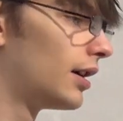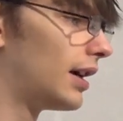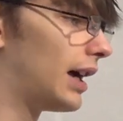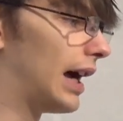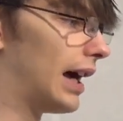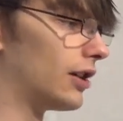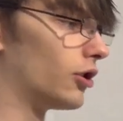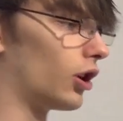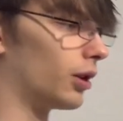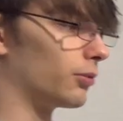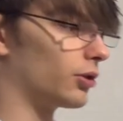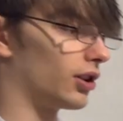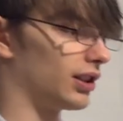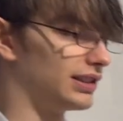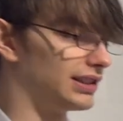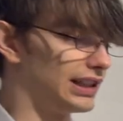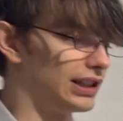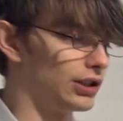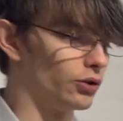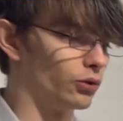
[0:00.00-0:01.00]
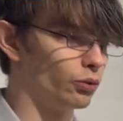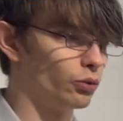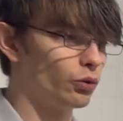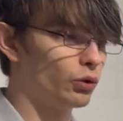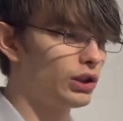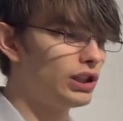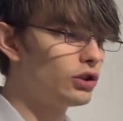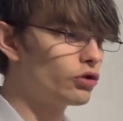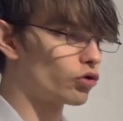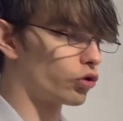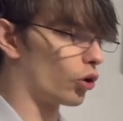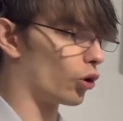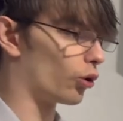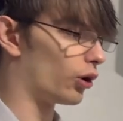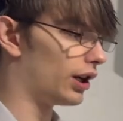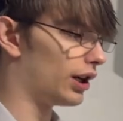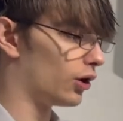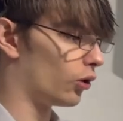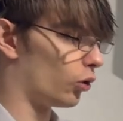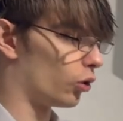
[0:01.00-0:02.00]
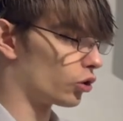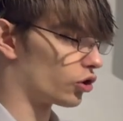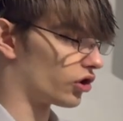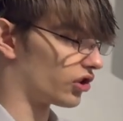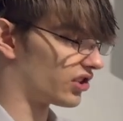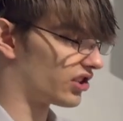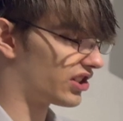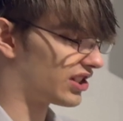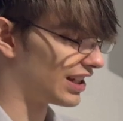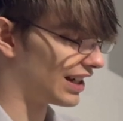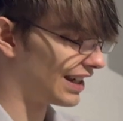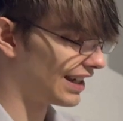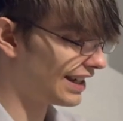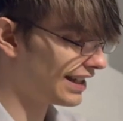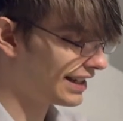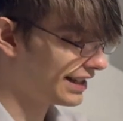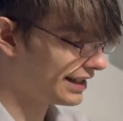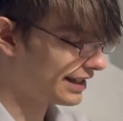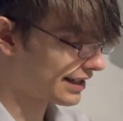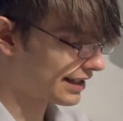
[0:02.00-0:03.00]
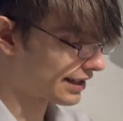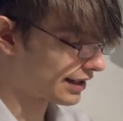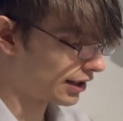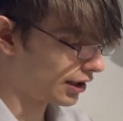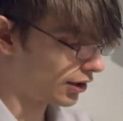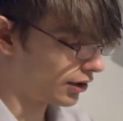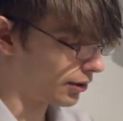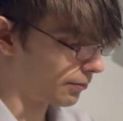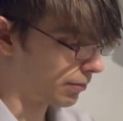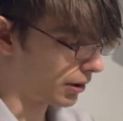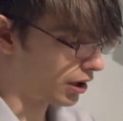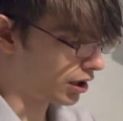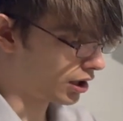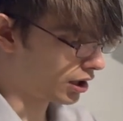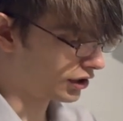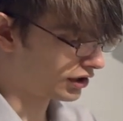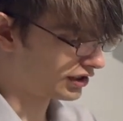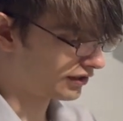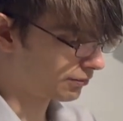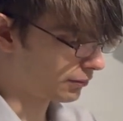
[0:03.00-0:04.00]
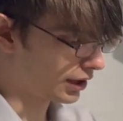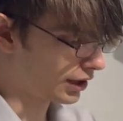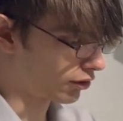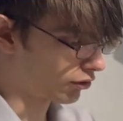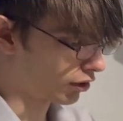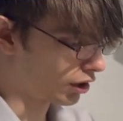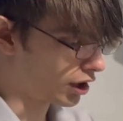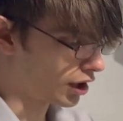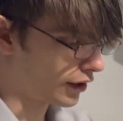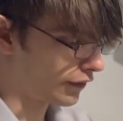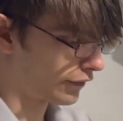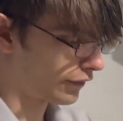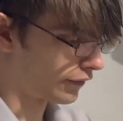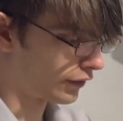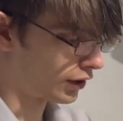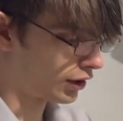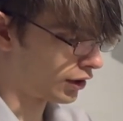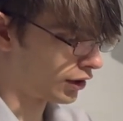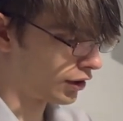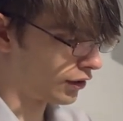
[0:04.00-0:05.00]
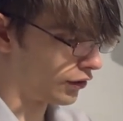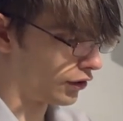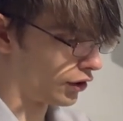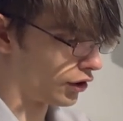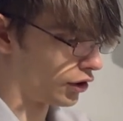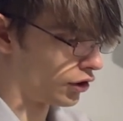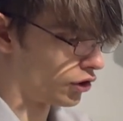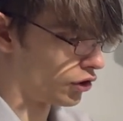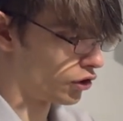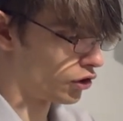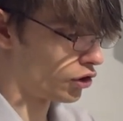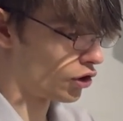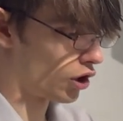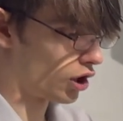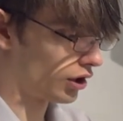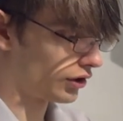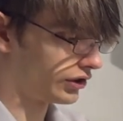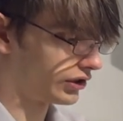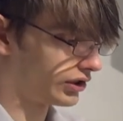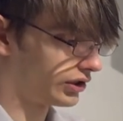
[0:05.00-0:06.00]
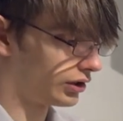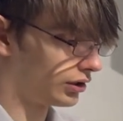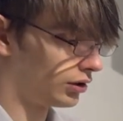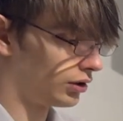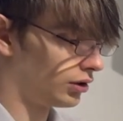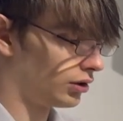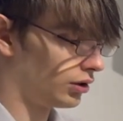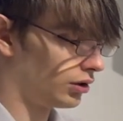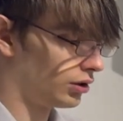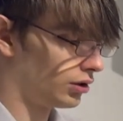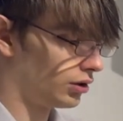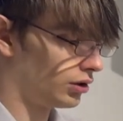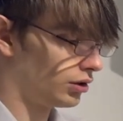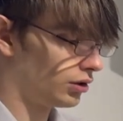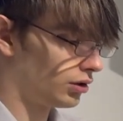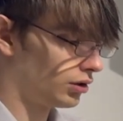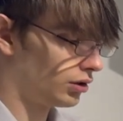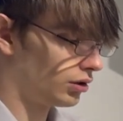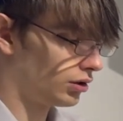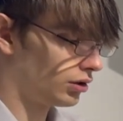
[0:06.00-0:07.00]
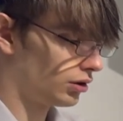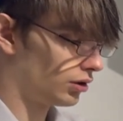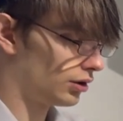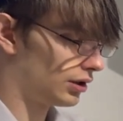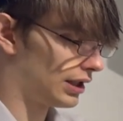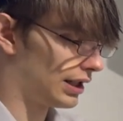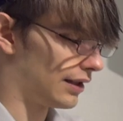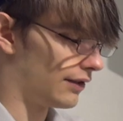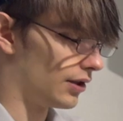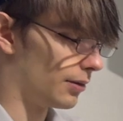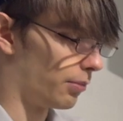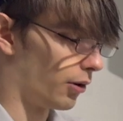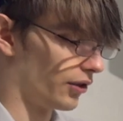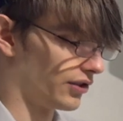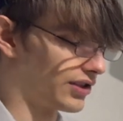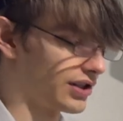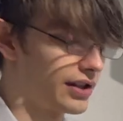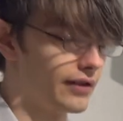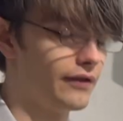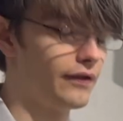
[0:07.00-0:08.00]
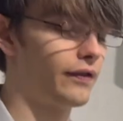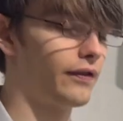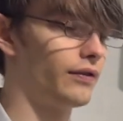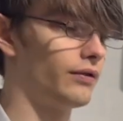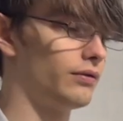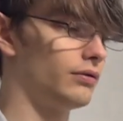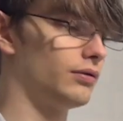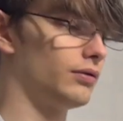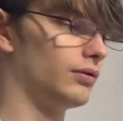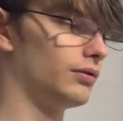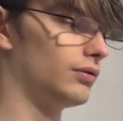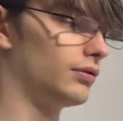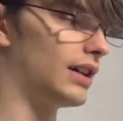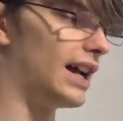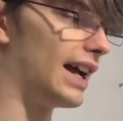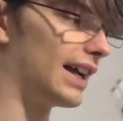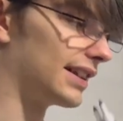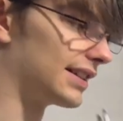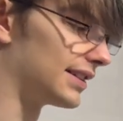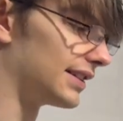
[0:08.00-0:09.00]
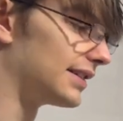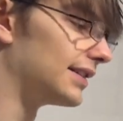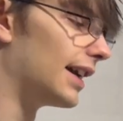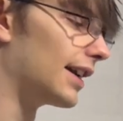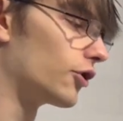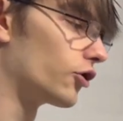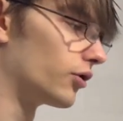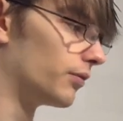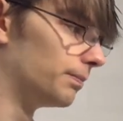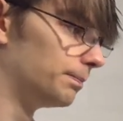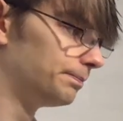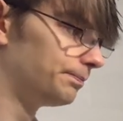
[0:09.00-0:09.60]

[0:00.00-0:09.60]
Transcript: And I'm going to either redraw it or just delete the parts of my graph that are not in the positive x section.